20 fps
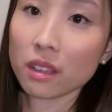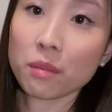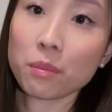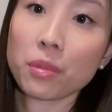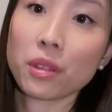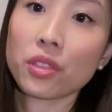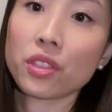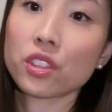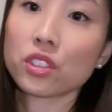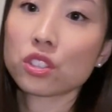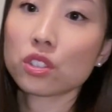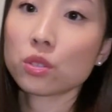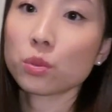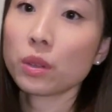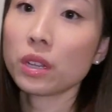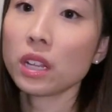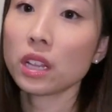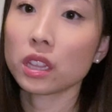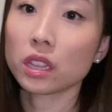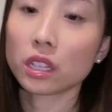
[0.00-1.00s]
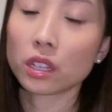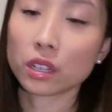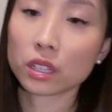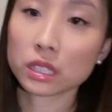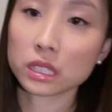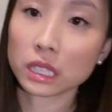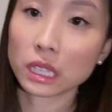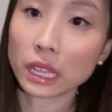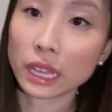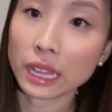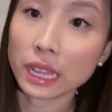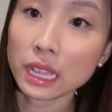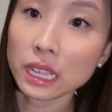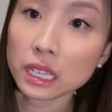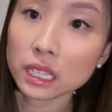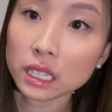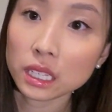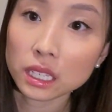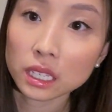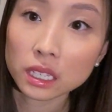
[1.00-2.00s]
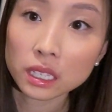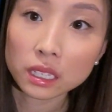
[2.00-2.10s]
But this is what it looks like.